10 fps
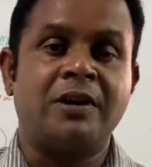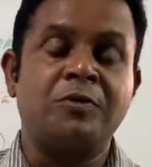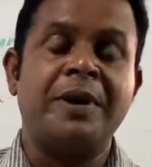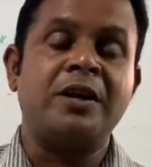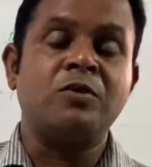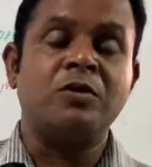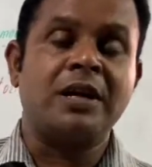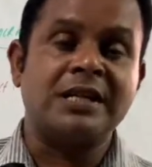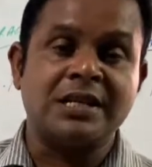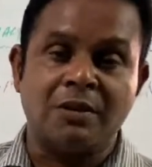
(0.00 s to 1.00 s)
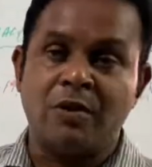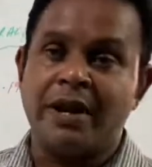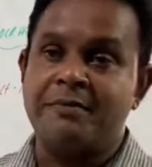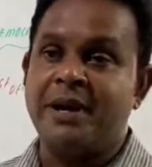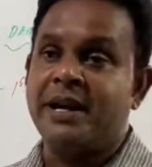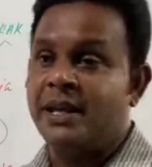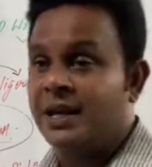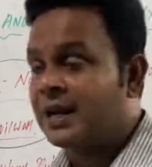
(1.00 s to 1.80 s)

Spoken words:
To make you to understand what I made here